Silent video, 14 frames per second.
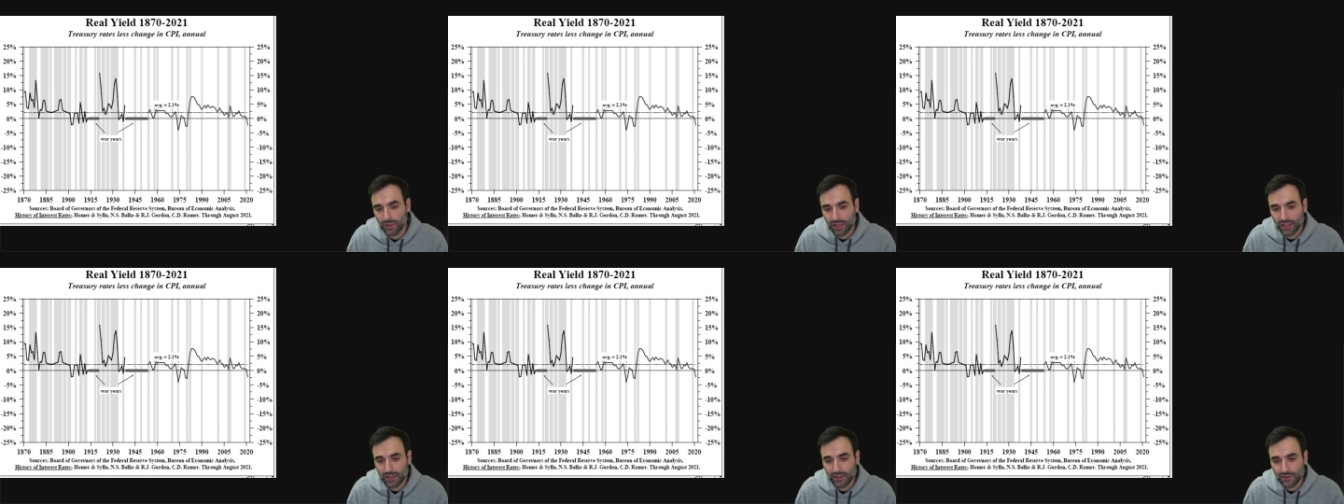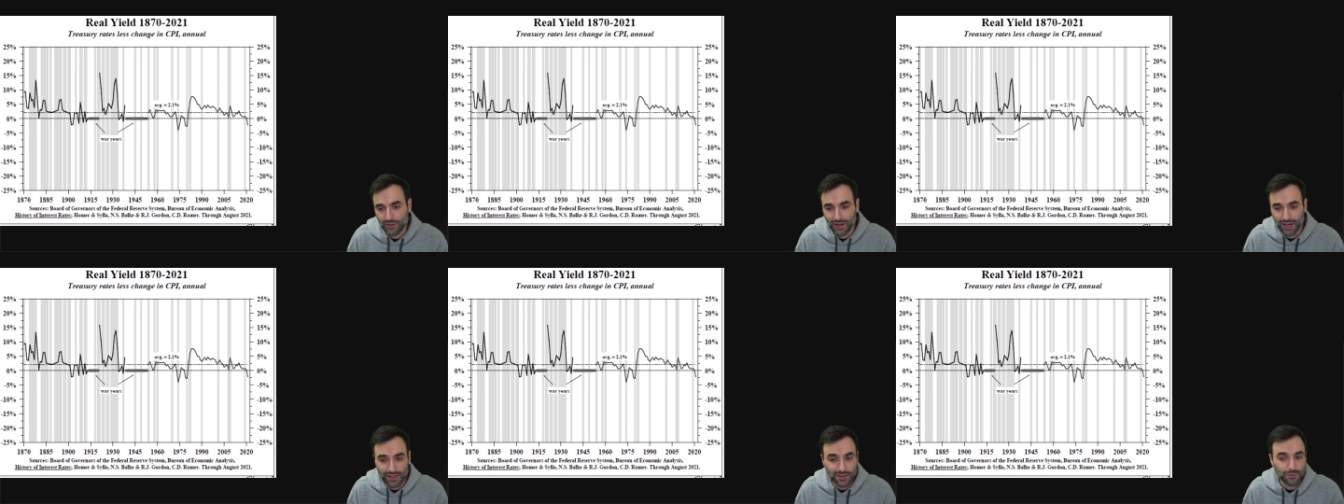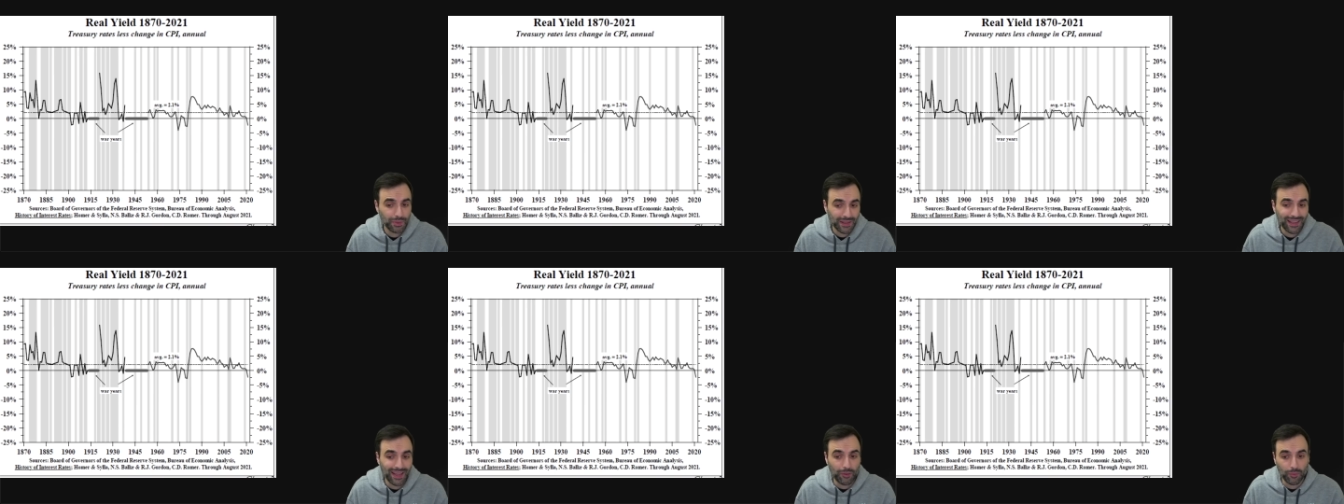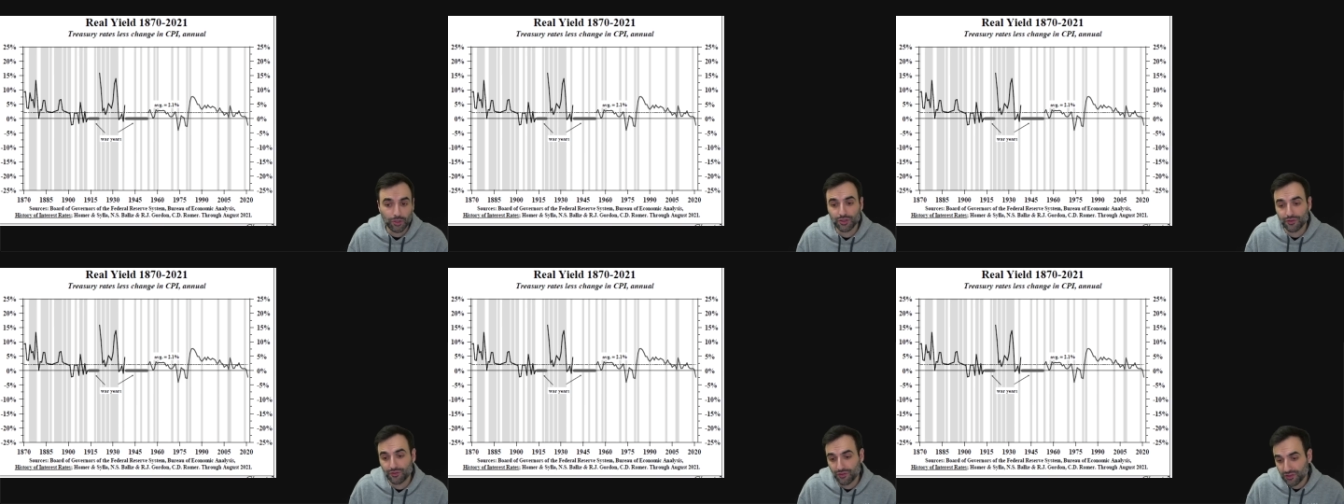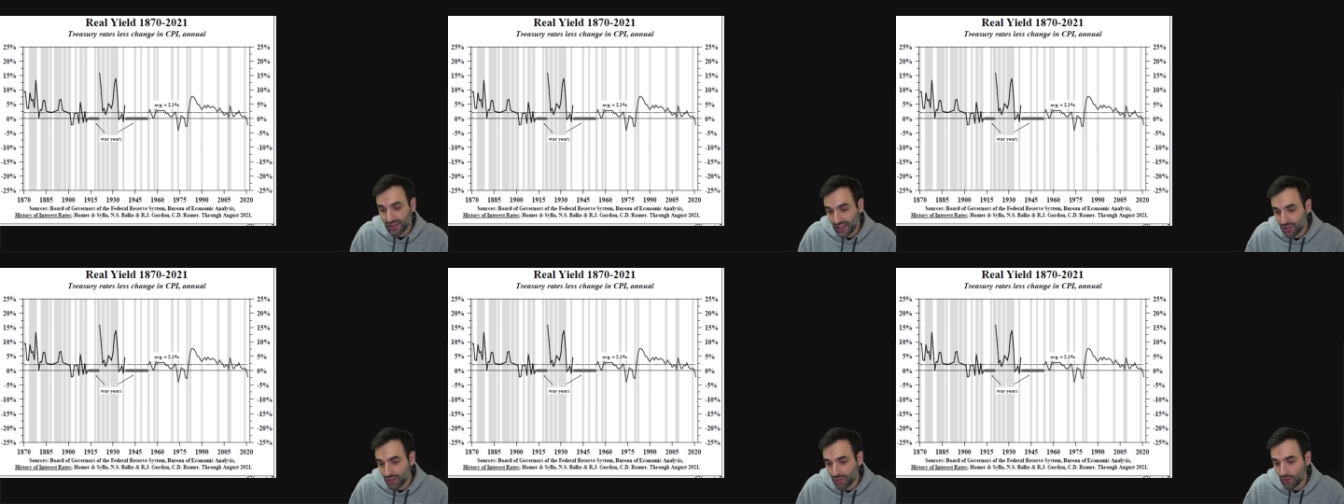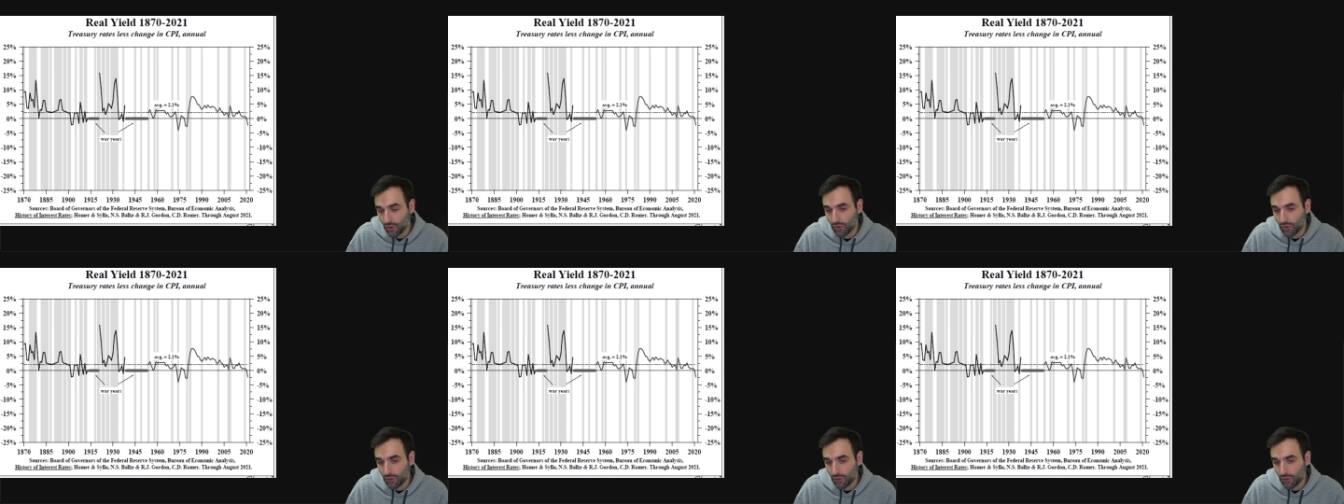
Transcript: because there hasn't been that much inflation